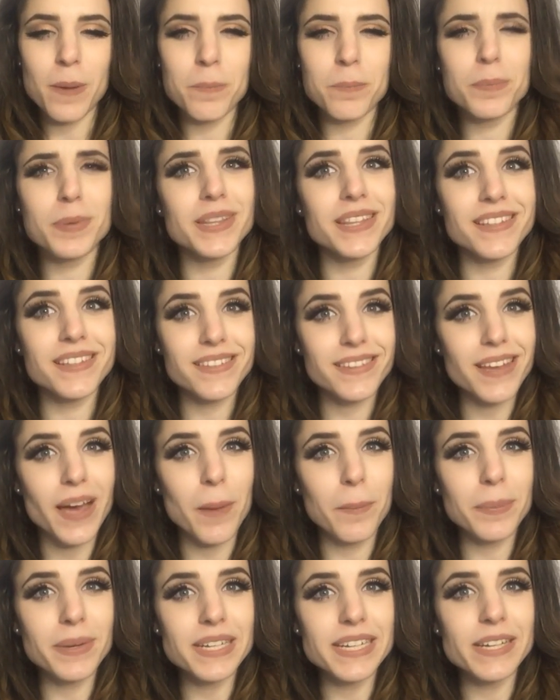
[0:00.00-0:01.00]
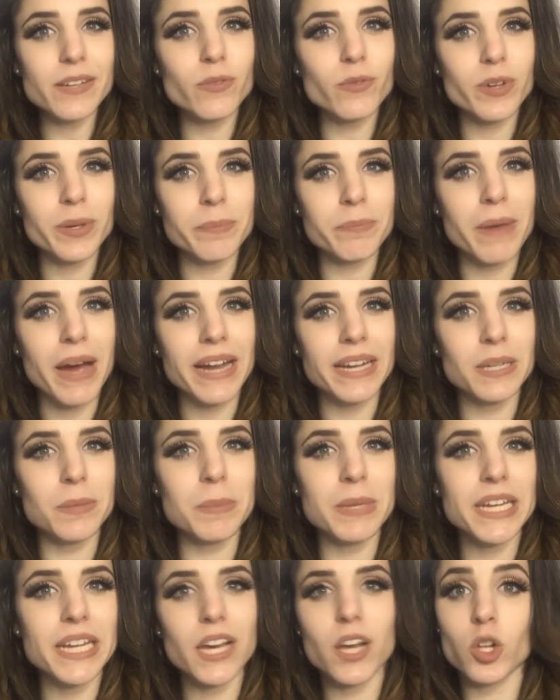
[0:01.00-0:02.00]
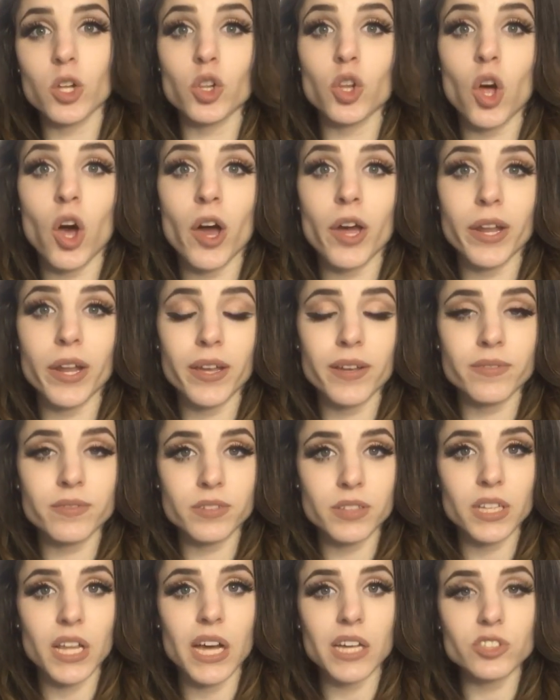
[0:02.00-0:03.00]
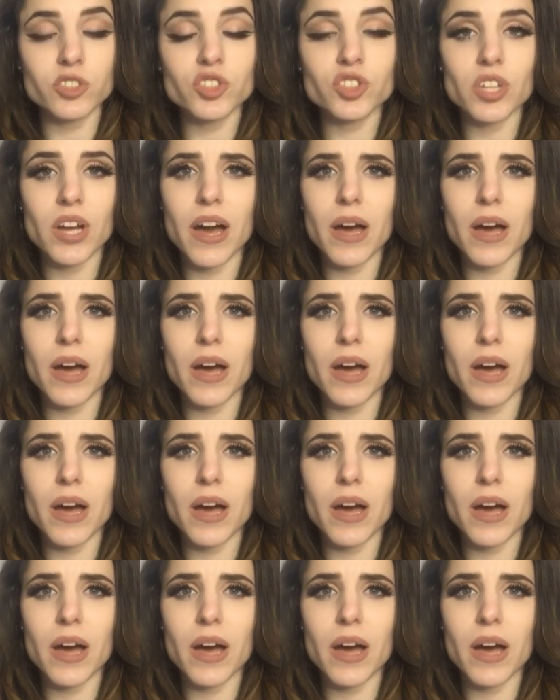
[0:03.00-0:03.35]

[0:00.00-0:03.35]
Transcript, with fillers: but this company reminded me a lot of Lush.